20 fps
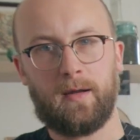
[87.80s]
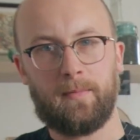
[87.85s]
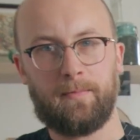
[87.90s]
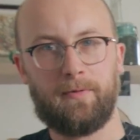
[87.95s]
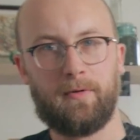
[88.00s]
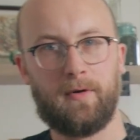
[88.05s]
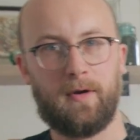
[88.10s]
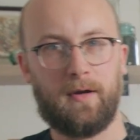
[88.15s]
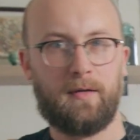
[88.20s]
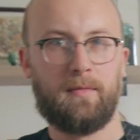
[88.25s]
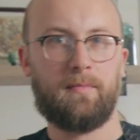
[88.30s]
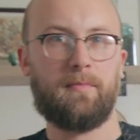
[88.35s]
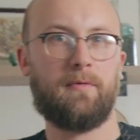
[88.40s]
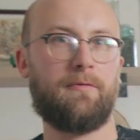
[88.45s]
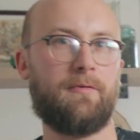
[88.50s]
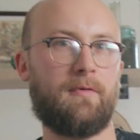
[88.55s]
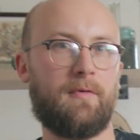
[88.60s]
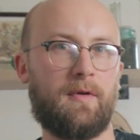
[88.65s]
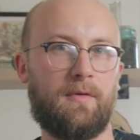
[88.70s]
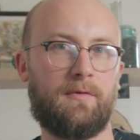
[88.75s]
important,
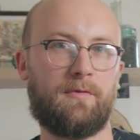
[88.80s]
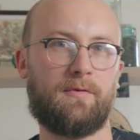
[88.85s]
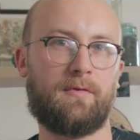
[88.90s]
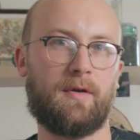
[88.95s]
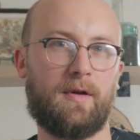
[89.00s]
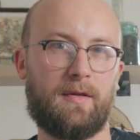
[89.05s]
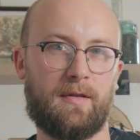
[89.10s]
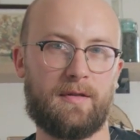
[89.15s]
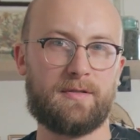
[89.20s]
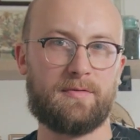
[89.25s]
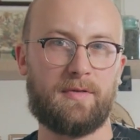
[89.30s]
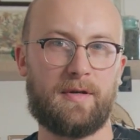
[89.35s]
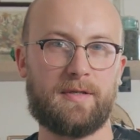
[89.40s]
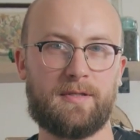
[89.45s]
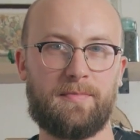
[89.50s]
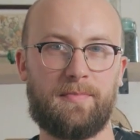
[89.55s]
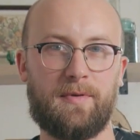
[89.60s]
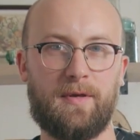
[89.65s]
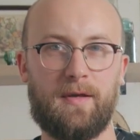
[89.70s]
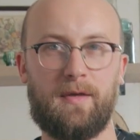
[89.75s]
before you start this
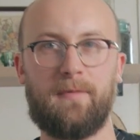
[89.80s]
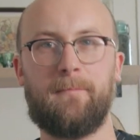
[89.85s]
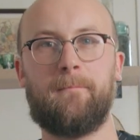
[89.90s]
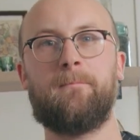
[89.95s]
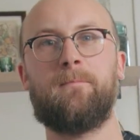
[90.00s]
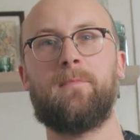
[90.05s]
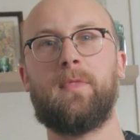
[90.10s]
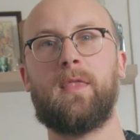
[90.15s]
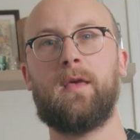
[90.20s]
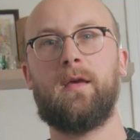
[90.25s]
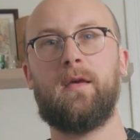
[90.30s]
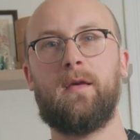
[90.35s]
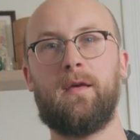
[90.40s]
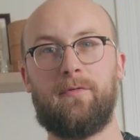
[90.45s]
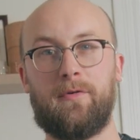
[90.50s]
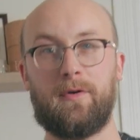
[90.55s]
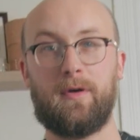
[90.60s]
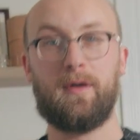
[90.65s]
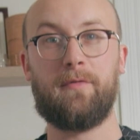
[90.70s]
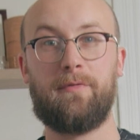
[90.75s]
recipe,
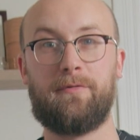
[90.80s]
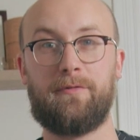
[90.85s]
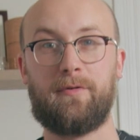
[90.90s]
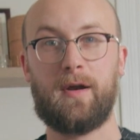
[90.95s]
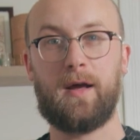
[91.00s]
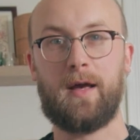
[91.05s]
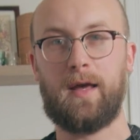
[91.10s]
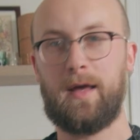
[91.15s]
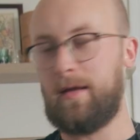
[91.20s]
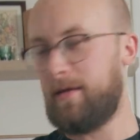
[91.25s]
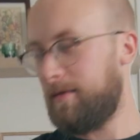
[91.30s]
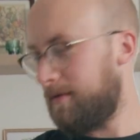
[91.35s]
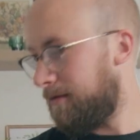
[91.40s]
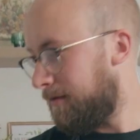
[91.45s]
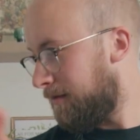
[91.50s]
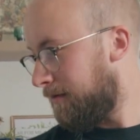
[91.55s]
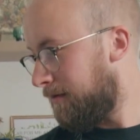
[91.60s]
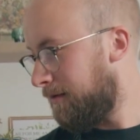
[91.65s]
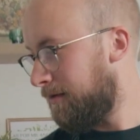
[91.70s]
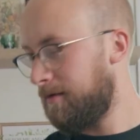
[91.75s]
if you're gonna fry it,
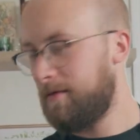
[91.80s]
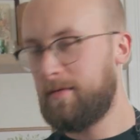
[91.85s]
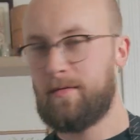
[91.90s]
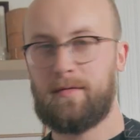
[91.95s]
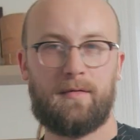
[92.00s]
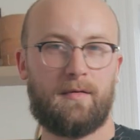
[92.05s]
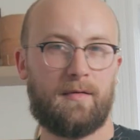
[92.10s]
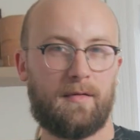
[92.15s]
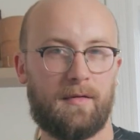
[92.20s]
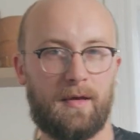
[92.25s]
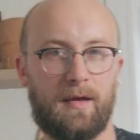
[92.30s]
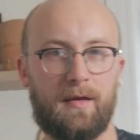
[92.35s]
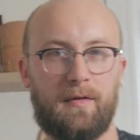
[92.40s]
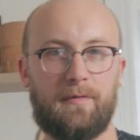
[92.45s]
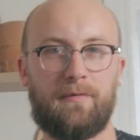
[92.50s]
get your